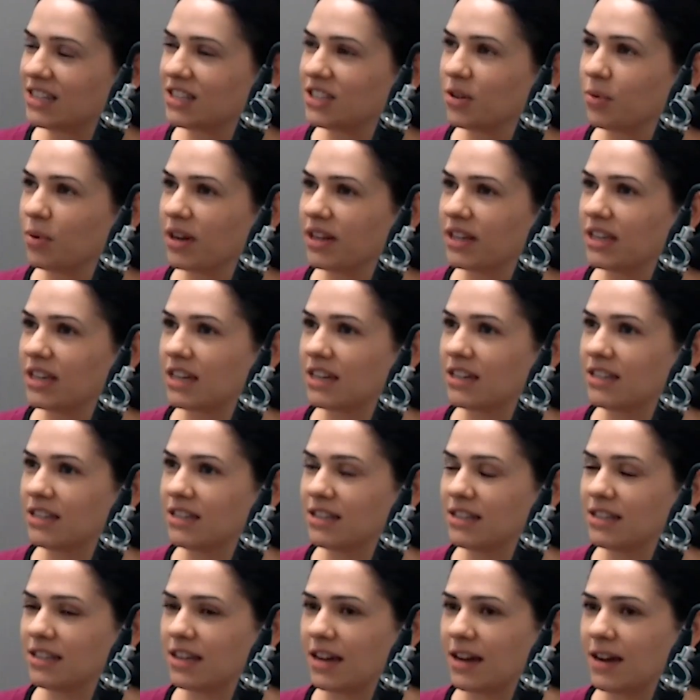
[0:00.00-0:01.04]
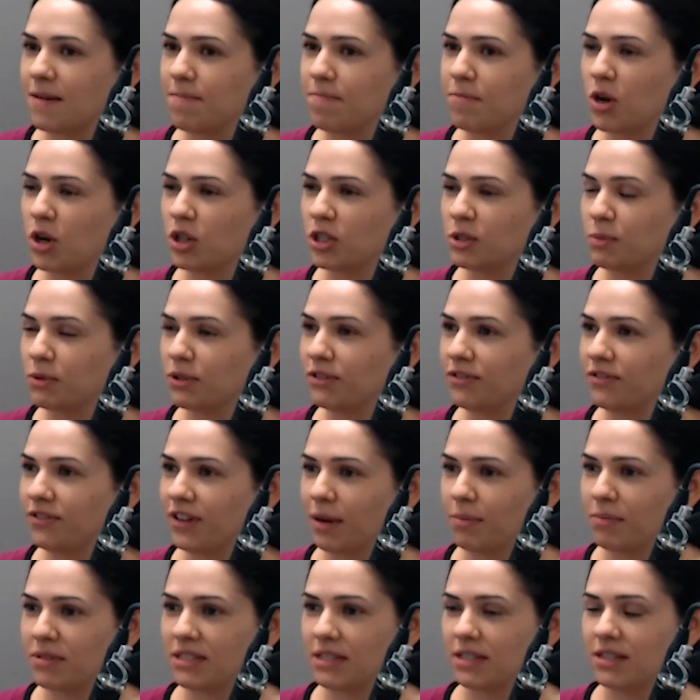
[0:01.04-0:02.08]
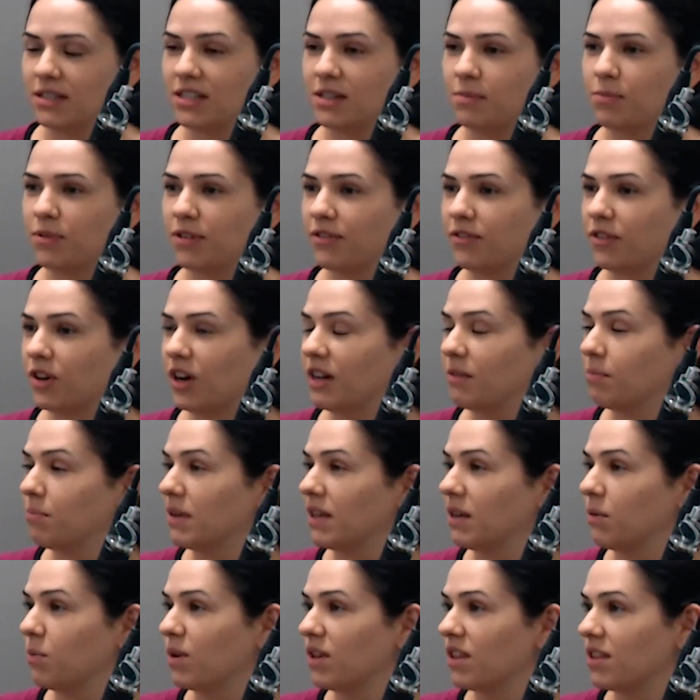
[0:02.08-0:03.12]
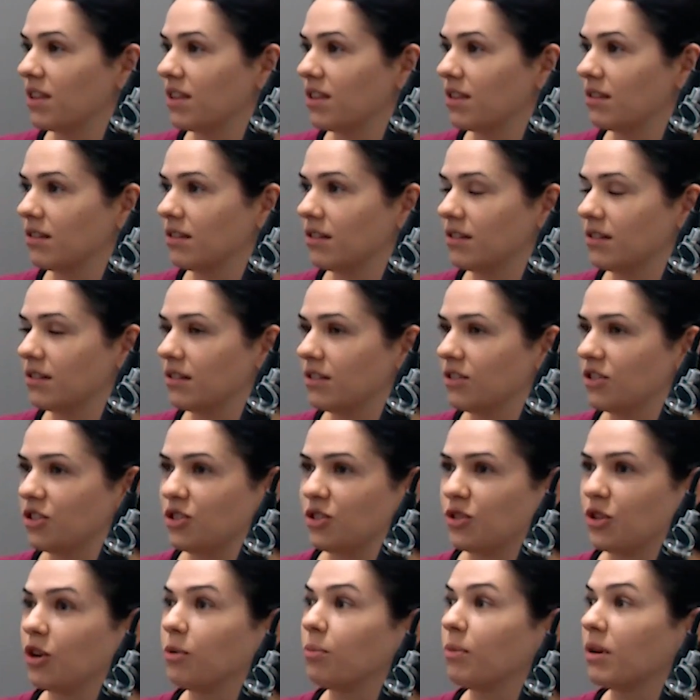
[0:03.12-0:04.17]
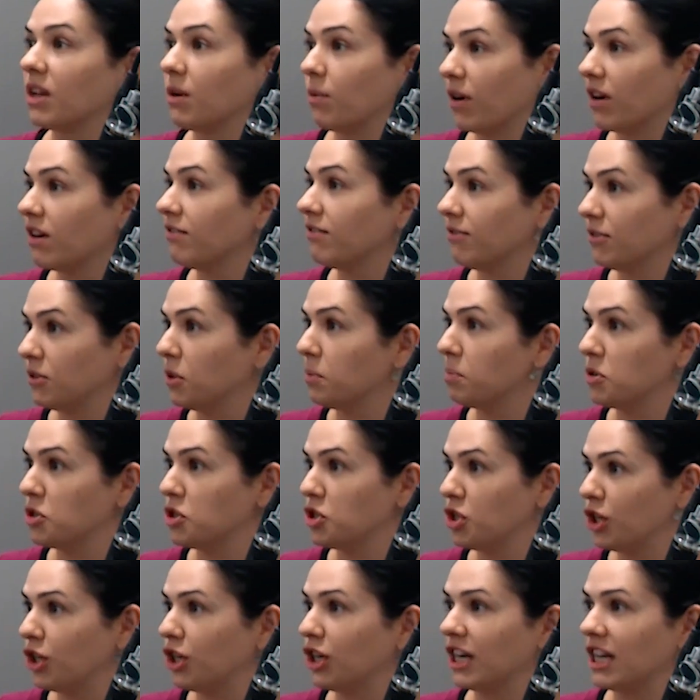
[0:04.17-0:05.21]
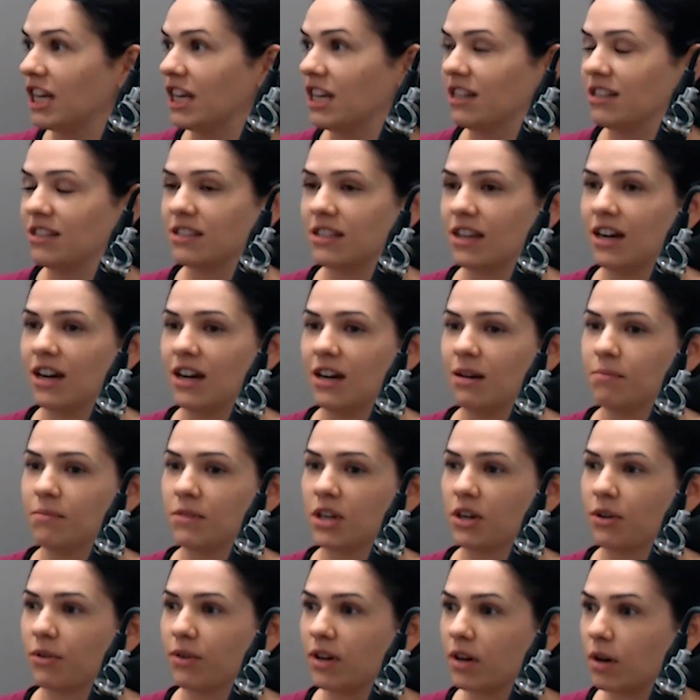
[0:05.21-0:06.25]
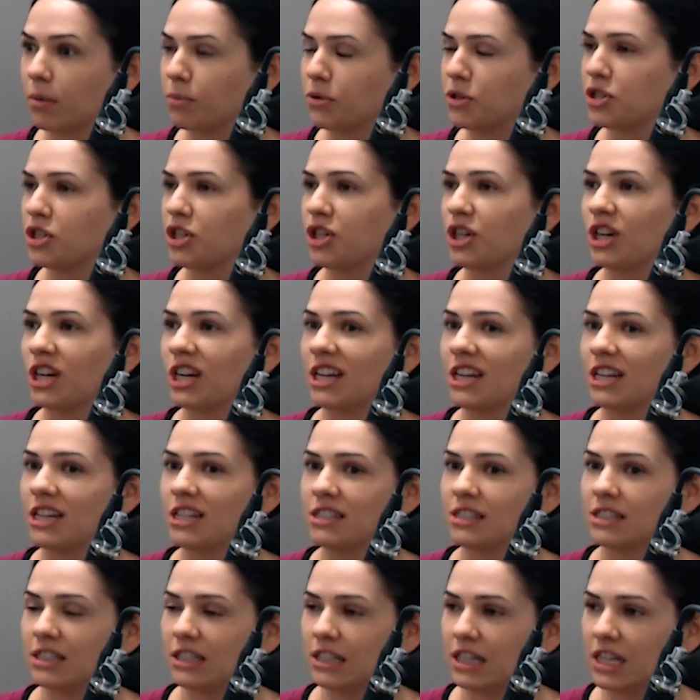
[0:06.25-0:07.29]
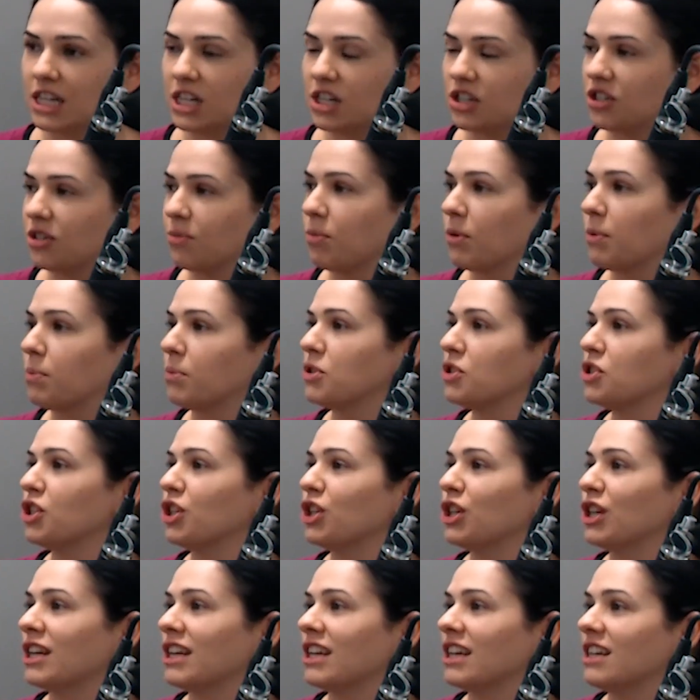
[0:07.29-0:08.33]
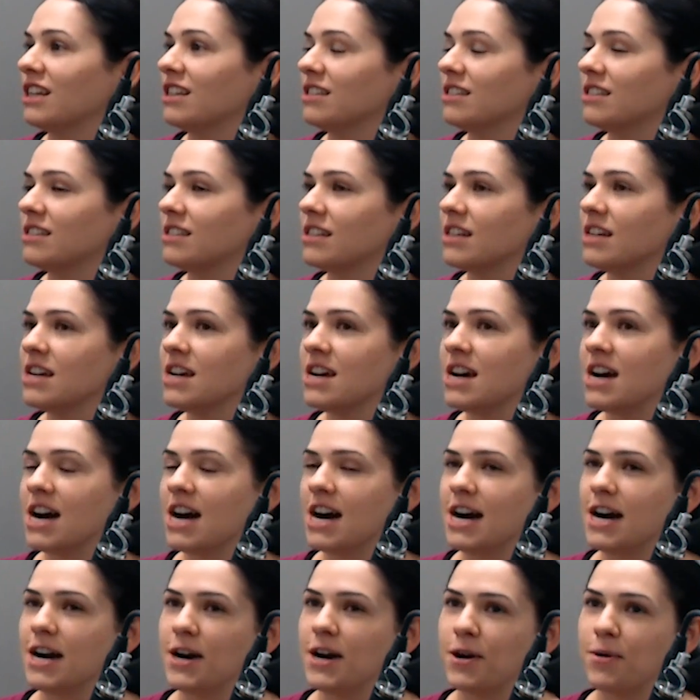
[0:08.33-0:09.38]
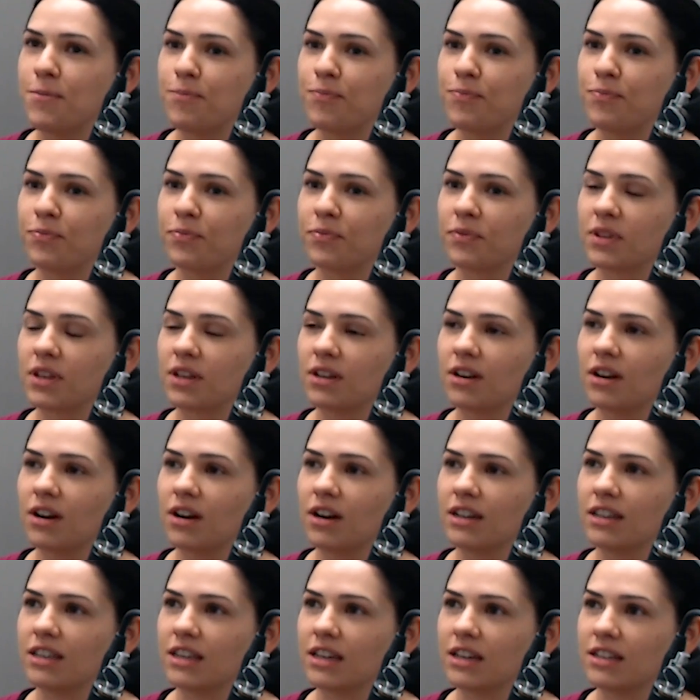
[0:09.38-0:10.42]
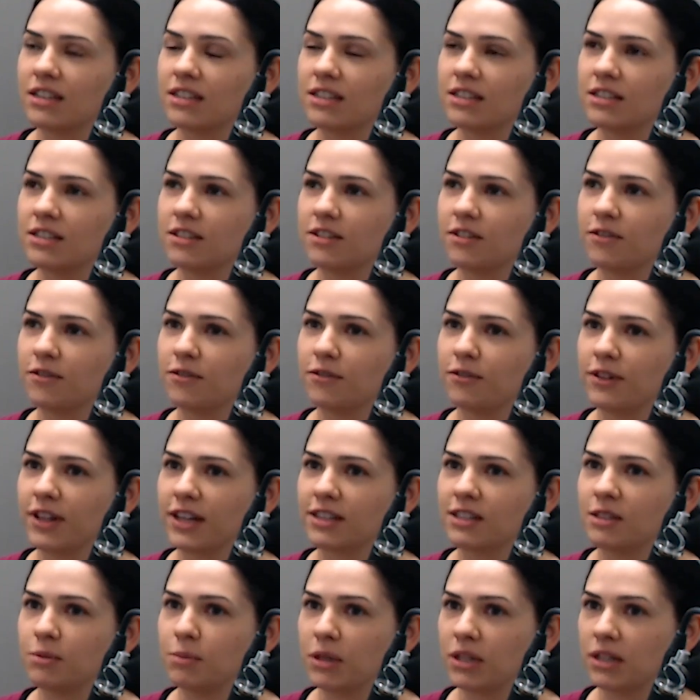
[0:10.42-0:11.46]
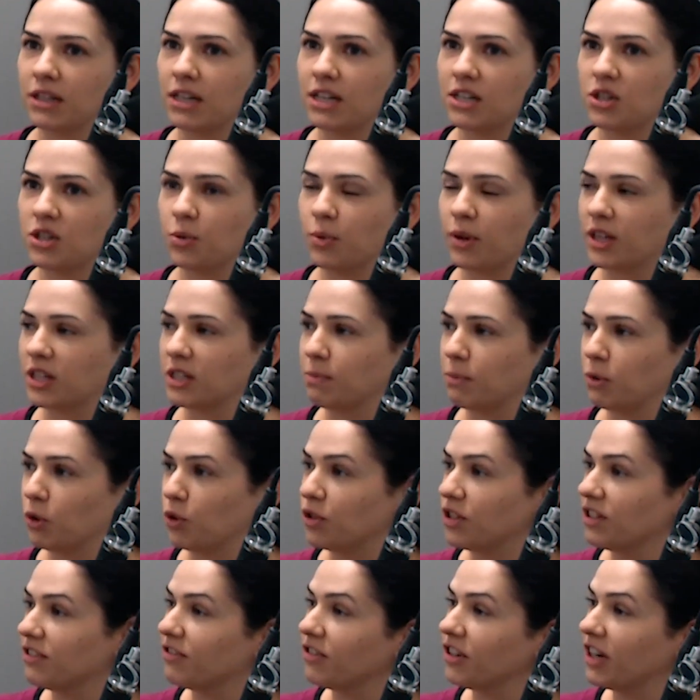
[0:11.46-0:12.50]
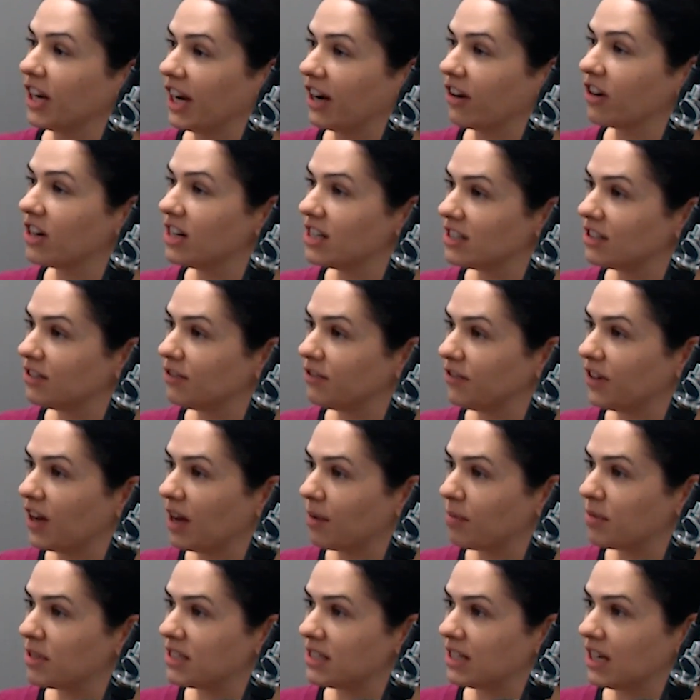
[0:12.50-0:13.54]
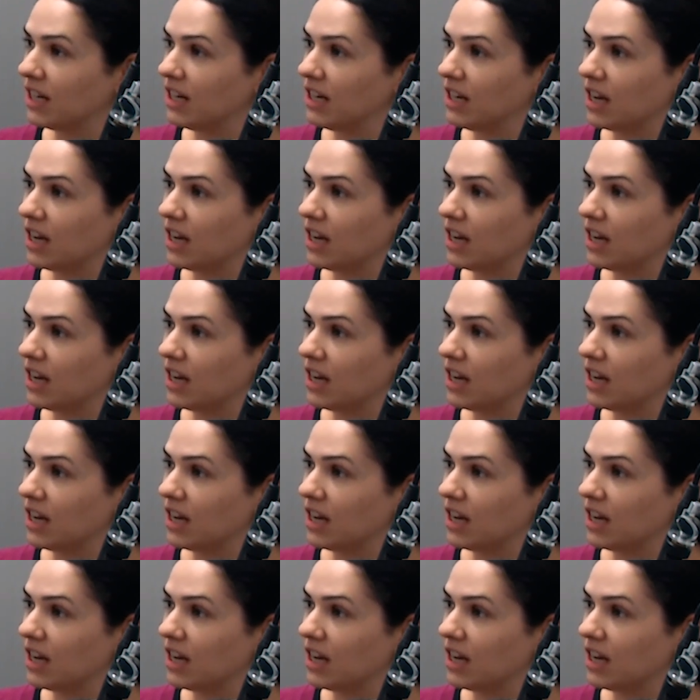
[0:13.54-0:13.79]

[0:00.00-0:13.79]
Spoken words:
so I guess hospital pharmacy did provide me with so many wonderful opportunities, career opportunities, leadership opportunities, I guess flexibility to explore different areas of pharmacy.